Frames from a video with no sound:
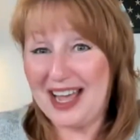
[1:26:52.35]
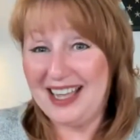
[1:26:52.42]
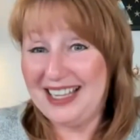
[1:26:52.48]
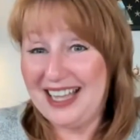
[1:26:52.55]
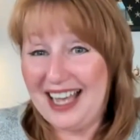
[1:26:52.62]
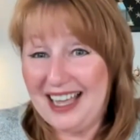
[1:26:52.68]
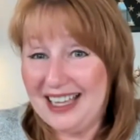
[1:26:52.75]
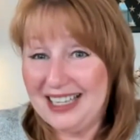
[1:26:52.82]

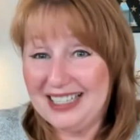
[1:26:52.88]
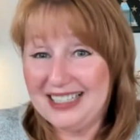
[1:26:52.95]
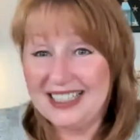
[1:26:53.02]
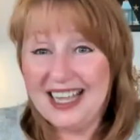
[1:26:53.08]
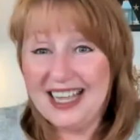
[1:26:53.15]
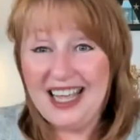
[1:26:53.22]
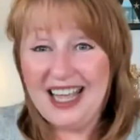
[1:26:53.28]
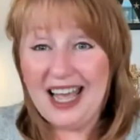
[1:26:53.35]
I, I
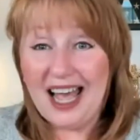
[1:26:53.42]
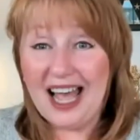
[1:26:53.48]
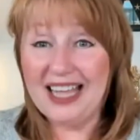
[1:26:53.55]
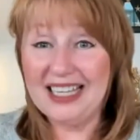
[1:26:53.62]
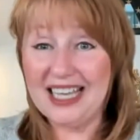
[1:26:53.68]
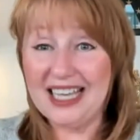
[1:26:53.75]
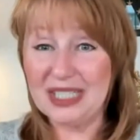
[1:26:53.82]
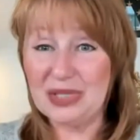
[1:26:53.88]

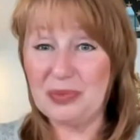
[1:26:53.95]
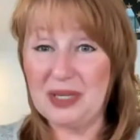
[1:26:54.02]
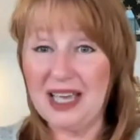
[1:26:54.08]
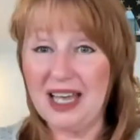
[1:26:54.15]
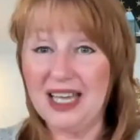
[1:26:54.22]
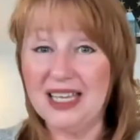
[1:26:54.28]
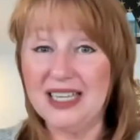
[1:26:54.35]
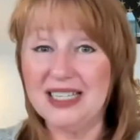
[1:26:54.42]
I guess
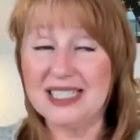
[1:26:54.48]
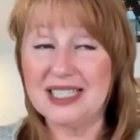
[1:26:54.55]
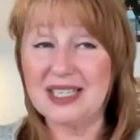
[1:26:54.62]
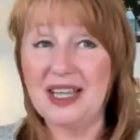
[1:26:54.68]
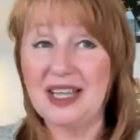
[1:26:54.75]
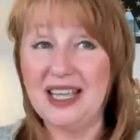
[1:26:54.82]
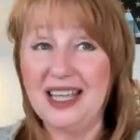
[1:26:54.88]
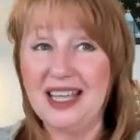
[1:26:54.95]
because,
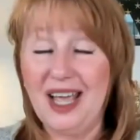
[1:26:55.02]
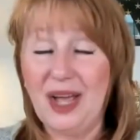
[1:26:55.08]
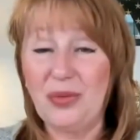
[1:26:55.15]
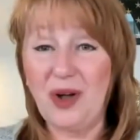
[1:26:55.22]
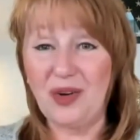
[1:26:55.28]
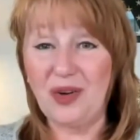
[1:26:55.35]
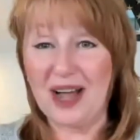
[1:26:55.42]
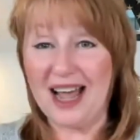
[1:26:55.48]

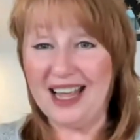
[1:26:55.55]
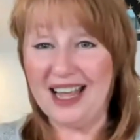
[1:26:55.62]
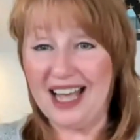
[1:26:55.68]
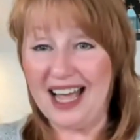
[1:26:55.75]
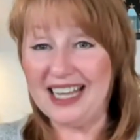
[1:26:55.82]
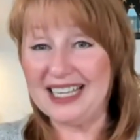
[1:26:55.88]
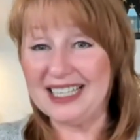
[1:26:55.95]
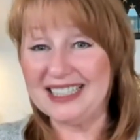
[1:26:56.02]
well, I
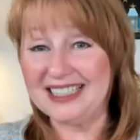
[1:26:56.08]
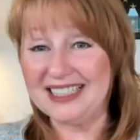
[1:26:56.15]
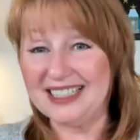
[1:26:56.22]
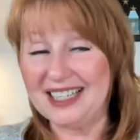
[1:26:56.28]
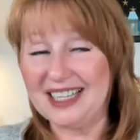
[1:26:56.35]
I can.